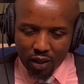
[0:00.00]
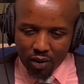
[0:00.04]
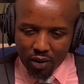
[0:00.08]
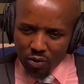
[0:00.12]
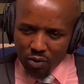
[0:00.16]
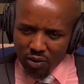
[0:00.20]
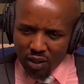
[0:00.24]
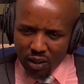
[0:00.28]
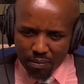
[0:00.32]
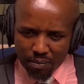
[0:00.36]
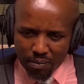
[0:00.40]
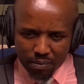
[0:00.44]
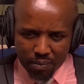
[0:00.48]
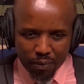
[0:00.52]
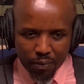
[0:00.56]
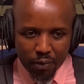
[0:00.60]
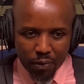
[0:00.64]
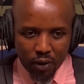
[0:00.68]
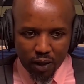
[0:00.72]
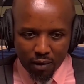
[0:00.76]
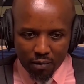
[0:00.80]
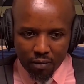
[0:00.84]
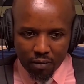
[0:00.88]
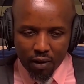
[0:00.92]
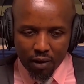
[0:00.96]
You know, some people
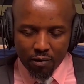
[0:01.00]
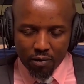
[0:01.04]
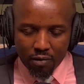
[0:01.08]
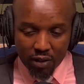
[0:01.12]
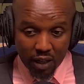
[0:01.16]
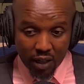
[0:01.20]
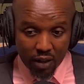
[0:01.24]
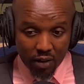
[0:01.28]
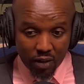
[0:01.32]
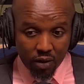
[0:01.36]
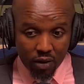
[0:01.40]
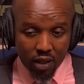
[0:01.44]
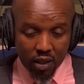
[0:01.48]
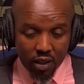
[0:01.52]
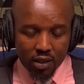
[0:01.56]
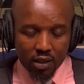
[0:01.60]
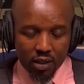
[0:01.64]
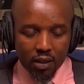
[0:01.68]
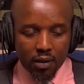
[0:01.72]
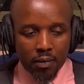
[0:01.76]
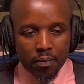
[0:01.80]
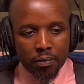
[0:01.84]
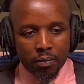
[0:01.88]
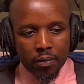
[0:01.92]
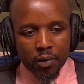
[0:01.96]
are very arrogant.
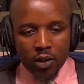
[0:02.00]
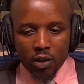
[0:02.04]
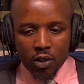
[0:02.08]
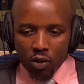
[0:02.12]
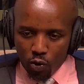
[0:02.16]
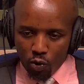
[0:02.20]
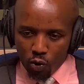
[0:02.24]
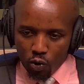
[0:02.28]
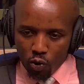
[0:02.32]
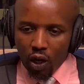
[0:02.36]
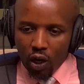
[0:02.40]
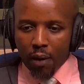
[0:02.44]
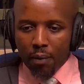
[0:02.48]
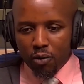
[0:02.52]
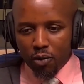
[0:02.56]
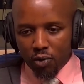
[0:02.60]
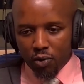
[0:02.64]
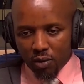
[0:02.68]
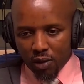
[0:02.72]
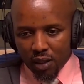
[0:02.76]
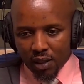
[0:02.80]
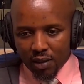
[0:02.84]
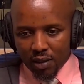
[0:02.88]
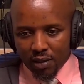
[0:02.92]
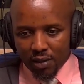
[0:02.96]
No, come to
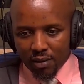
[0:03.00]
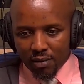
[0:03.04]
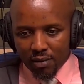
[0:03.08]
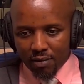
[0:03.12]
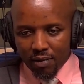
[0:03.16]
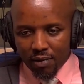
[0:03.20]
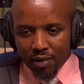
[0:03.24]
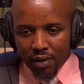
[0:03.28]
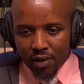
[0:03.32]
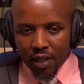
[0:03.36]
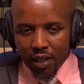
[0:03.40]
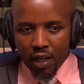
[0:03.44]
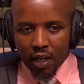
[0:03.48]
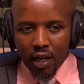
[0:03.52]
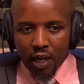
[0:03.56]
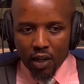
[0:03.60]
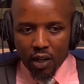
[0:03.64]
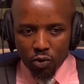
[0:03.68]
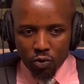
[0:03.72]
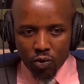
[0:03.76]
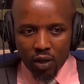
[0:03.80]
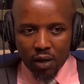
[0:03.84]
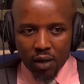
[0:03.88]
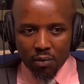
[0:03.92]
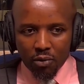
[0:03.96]
us. And how
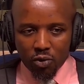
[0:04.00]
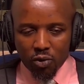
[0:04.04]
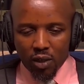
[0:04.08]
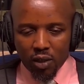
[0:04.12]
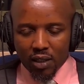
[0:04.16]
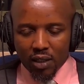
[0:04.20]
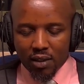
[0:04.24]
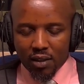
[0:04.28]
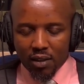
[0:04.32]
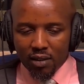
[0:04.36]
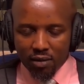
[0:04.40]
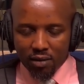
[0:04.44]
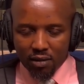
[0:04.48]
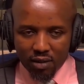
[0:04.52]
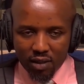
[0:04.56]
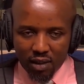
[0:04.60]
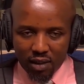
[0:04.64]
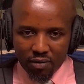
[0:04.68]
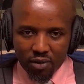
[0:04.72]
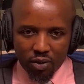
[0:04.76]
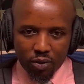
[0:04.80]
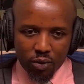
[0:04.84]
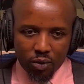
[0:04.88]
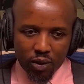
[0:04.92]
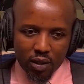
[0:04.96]
to come to us is
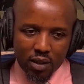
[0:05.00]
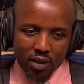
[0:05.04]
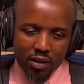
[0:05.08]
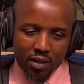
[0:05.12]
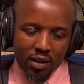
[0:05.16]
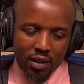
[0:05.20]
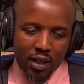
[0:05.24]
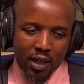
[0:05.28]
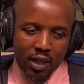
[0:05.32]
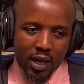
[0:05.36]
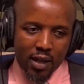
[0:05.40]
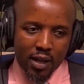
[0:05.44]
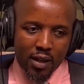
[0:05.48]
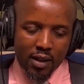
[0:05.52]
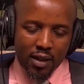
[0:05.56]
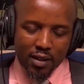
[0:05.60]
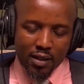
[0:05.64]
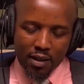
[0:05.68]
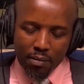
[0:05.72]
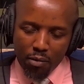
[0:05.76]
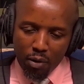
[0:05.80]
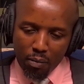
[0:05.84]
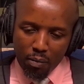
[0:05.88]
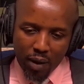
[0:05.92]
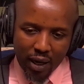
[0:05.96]
several ways. There's a
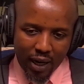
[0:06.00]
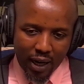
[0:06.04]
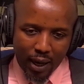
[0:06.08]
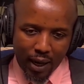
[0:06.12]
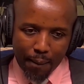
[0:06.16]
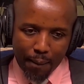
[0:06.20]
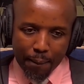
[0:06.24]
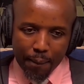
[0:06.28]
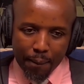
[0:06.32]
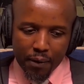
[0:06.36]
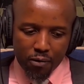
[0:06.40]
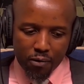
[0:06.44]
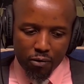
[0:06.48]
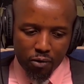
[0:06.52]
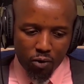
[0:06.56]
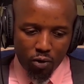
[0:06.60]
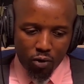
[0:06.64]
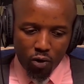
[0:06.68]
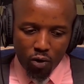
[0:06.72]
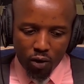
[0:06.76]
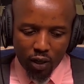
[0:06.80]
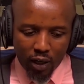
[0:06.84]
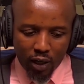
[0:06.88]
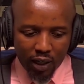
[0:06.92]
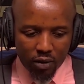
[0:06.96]
mobile app. If you go
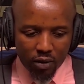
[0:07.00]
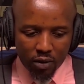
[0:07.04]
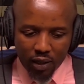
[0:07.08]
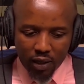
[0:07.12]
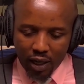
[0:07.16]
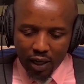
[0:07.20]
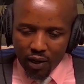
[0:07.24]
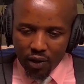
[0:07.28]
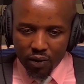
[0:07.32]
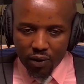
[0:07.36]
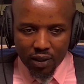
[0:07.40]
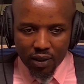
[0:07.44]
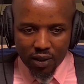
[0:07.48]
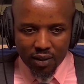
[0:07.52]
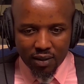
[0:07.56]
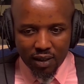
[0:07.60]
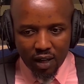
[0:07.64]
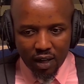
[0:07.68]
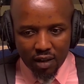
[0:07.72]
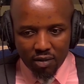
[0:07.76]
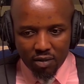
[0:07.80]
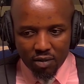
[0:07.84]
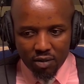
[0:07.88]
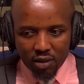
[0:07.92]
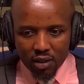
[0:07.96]
online on iOS,
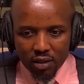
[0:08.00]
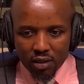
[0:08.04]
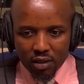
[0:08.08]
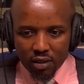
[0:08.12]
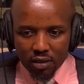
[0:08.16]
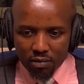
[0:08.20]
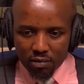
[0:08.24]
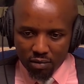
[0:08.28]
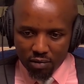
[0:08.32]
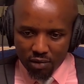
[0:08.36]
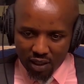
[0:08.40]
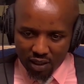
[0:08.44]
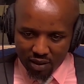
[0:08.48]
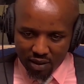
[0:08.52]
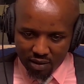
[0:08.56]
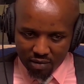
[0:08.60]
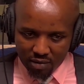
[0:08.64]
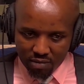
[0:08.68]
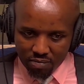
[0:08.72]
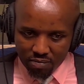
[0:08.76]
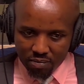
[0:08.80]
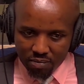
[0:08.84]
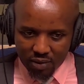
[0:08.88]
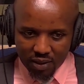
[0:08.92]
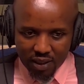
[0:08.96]
Android,
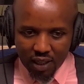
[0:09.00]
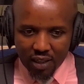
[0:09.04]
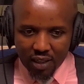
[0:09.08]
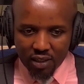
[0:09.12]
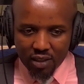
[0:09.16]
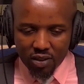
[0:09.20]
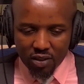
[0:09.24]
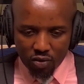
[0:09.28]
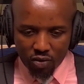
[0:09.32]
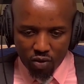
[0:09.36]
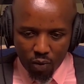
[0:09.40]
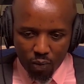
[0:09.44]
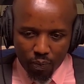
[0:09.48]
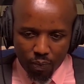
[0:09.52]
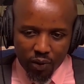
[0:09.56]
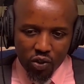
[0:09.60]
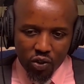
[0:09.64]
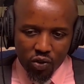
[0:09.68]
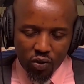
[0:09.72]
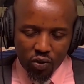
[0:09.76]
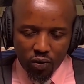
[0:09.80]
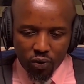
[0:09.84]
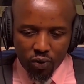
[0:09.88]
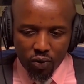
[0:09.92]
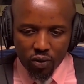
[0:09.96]
just search
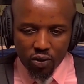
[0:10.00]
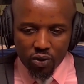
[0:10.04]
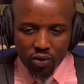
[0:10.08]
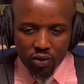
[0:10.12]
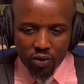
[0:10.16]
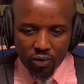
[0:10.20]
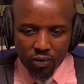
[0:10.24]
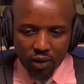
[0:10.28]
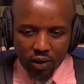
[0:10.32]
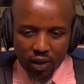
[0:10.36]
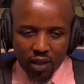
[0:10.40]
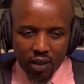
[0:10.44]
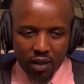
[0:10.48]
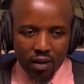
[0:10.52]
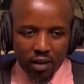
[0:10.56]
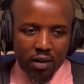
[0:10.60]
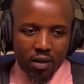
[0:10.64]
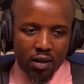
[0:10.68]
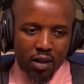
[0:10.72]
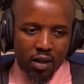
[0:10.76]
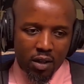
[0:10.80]
Competition Authority of Kenya.